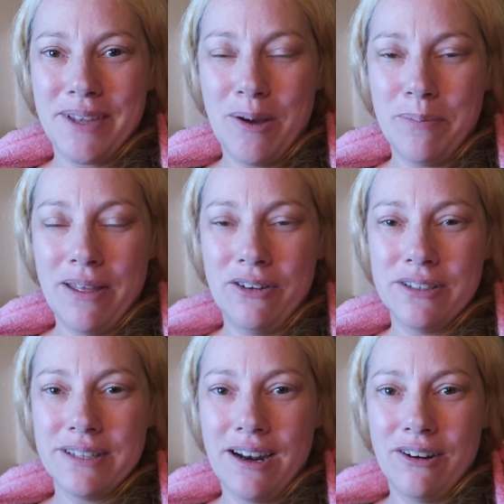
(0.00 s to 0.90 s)
help
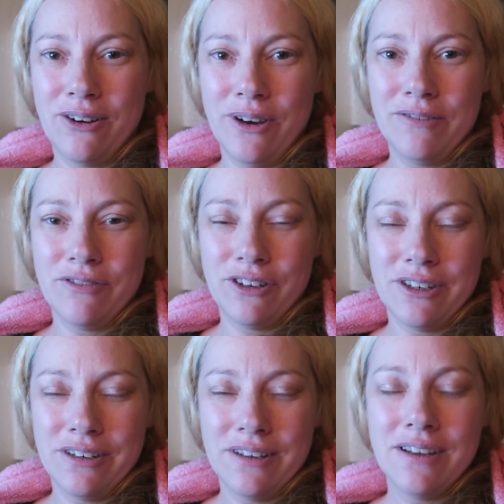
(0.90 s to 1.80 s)
others that are going
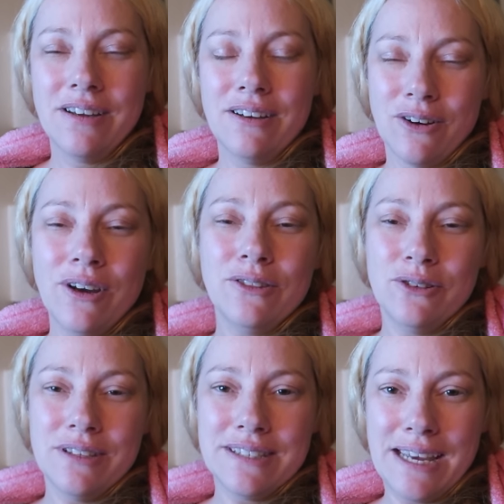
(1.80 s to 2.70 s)

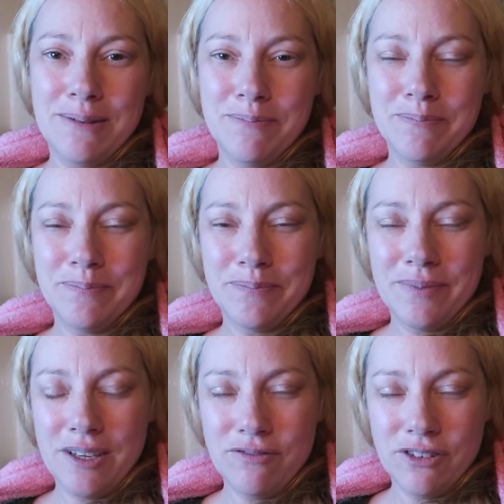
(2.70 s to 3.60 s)
through the same
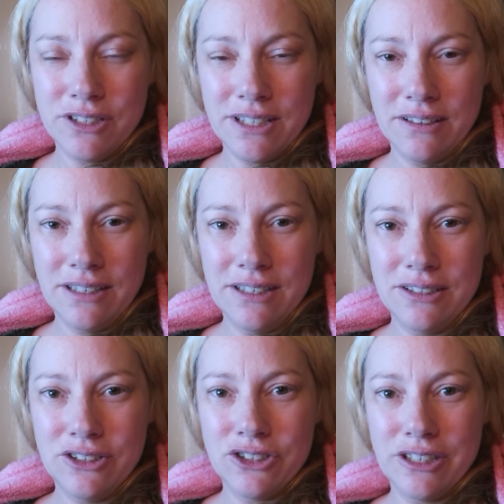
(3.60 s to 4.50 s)

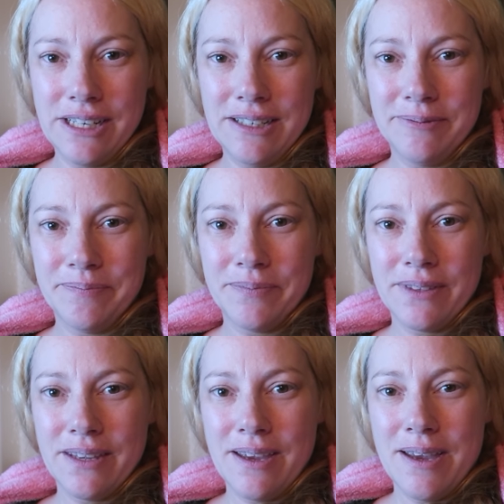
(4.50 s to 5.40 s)
infertility journey.
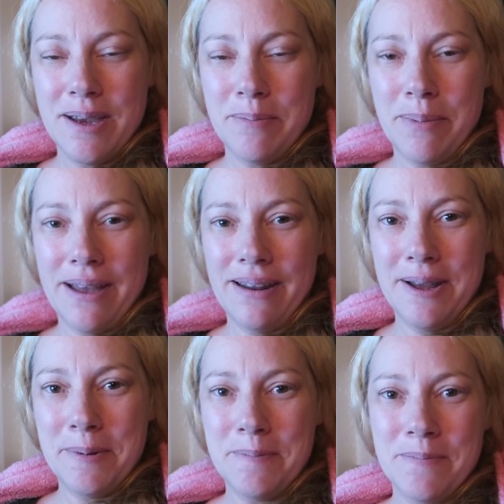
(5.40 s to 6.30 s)
But
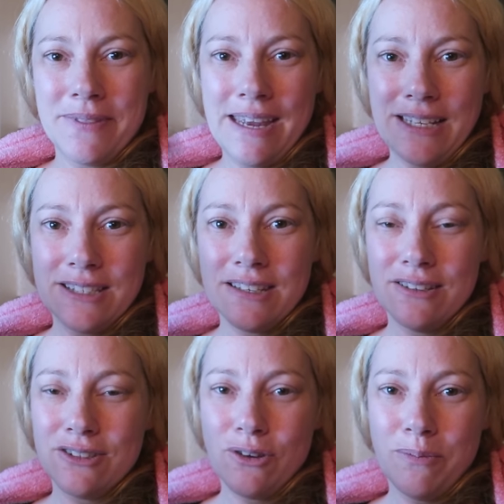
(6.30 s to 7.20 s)
thanks
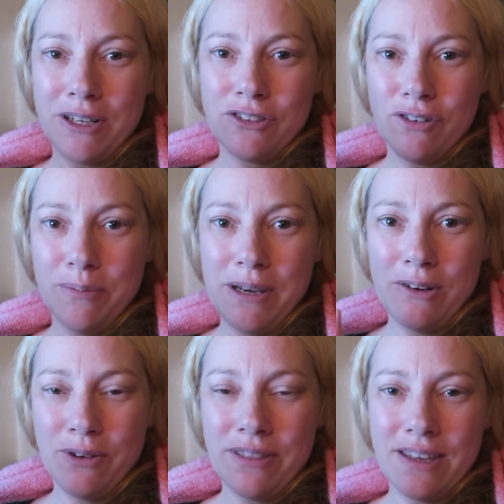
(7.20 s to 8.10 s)
so much for
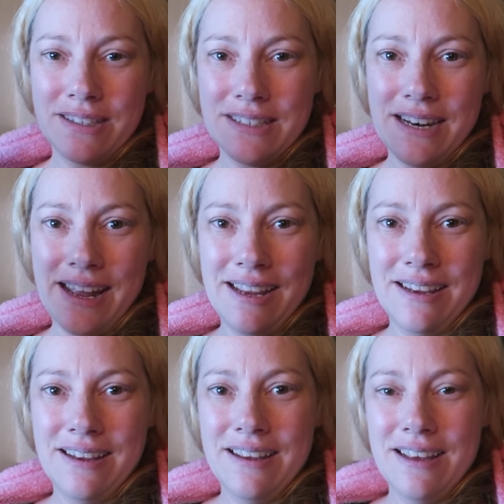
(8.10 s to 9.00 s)
being with us
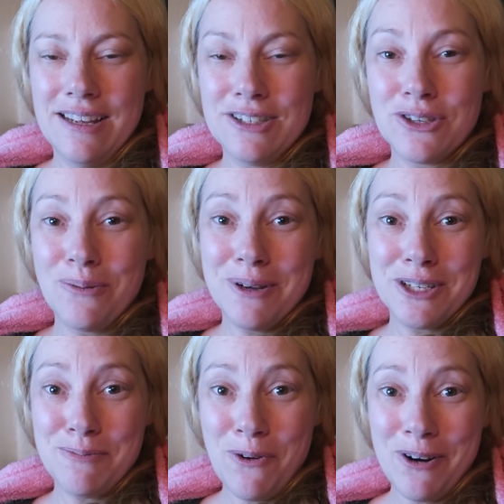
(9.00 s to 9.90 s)
today. It's so
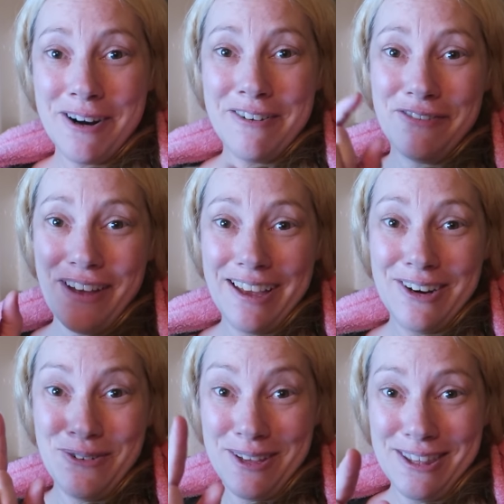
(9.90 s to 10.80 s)
much more
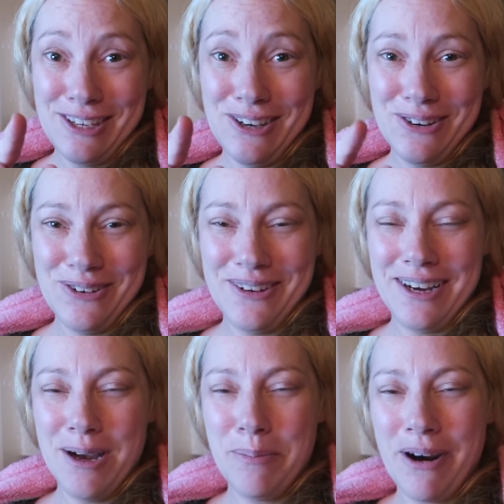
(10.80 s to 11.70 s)
fun with you
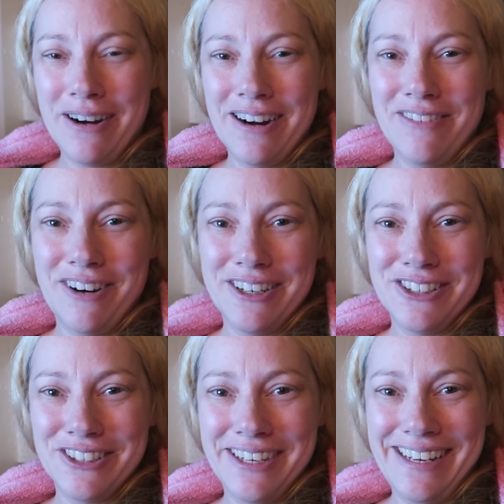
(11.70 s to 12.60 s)
a part of our
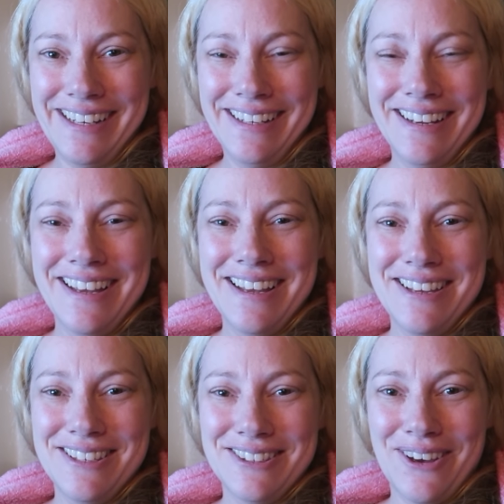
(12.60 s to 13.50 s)
journey.
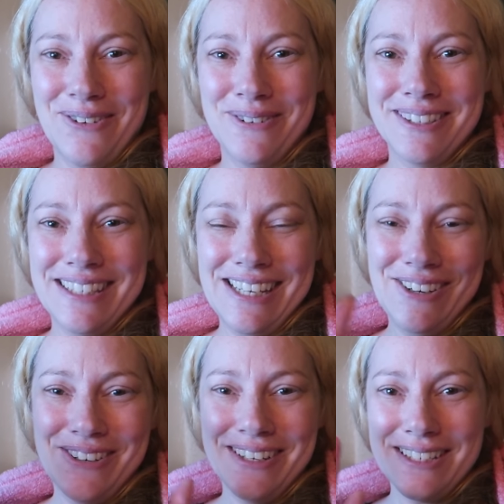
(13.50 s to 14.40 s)
So we'll see
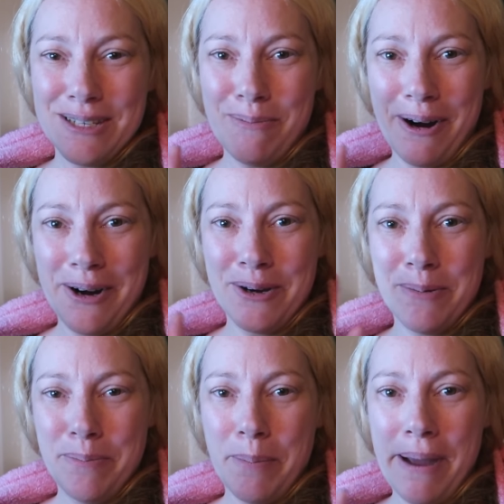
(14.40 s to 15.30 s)
you tomorrow.
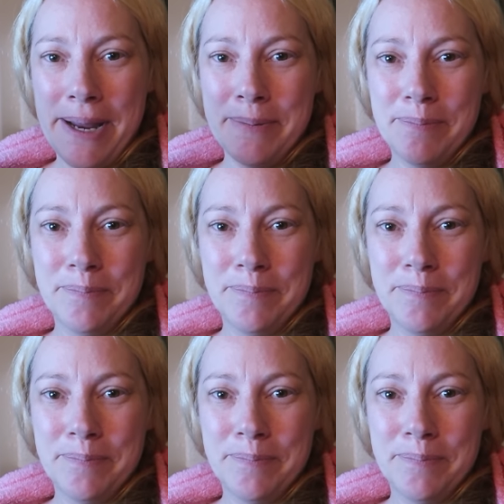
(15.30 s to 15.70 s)
Bye-bye.